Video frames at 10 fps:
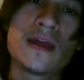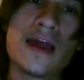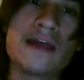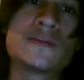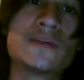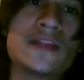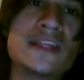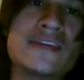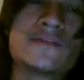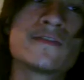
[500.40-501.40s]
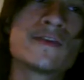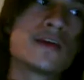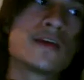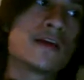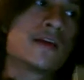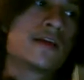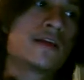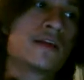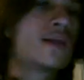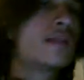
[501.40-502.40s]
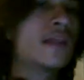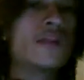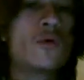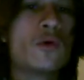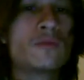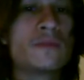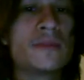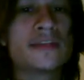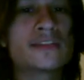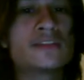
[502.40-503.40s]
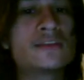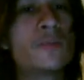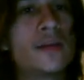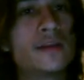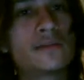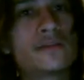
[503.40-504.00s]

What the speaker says: I have to believe that no one would be that stupid.